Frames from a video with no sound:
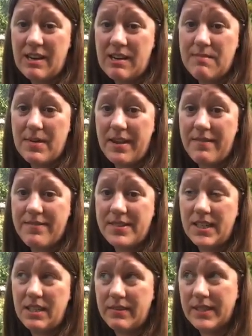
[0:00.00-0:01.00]
I've
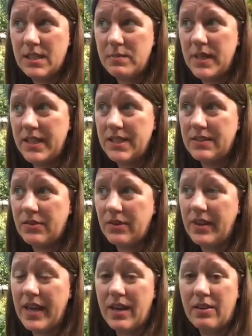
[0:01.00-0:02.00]
seen recipes for
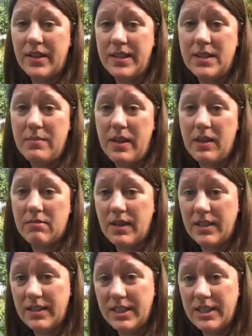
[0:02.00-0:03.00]
like green tomato
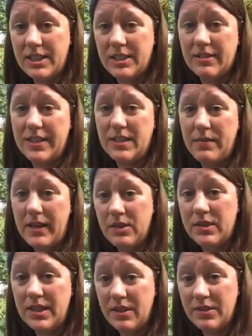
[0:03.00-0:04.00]
relish, green tomato
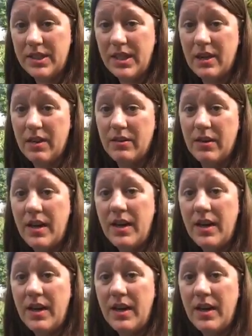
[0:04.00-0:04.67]
chow chow,